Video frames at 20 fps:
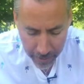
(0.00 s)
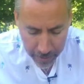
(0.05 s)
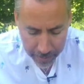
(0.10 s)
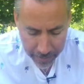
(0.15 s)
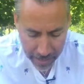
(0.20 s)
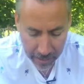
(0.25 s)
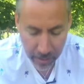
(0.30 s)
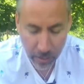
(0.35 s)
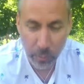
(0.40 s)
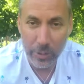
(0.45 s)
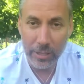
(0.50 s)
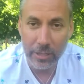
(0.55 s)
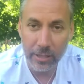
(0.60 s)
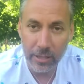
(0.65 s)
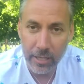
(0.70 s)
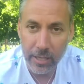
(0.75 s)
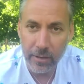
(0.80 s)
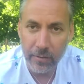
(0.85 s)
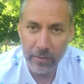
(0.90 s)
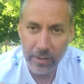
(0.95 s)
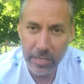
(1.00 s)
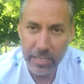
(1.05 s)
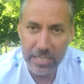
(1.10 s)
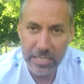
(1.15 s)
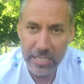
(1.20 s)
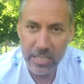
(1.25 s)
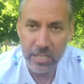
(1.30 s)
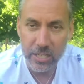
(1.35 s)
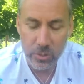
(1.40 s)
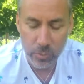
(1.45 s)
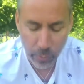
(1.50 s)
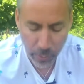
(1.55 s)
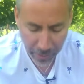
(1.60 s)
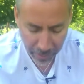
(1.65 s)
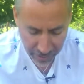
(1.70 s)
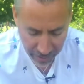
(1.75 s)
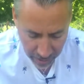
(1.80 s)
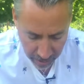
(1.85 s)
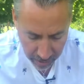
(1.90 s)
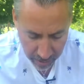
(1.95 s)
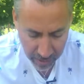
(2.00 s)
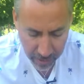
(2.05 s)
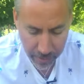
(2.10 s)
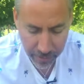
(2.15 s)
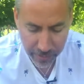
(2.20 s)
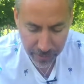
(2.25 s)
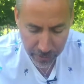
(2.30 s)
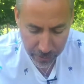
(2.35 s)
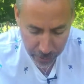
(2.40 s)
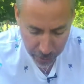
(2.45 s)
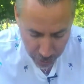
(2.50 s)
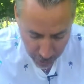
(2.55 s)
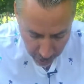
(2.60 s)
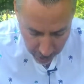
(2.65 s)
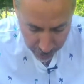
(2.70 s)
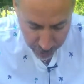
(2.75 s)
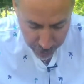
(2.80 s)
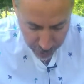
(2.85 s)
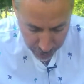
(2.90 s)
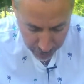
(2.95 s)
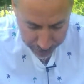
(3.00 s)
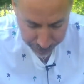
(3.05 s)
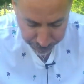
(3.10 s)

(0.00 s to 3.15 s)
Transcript: that it would live and exist within the church.